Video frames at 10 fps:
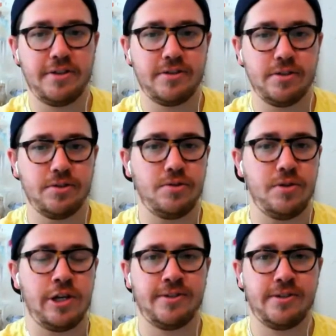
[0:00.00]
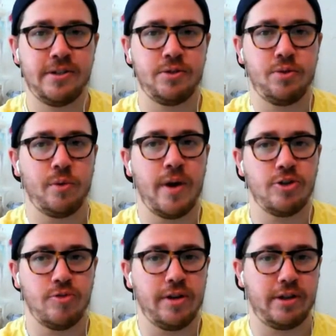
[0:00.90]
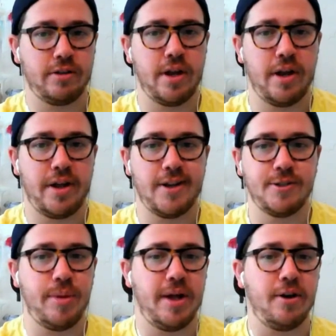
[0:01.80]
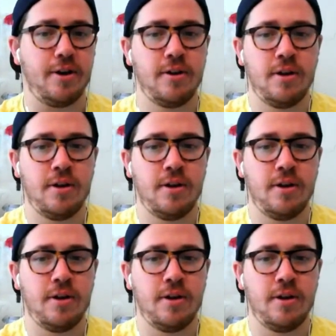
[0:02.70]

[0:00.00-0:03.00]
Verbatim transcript: I think so too. He kind of sits in a range where I like a lot of guys better.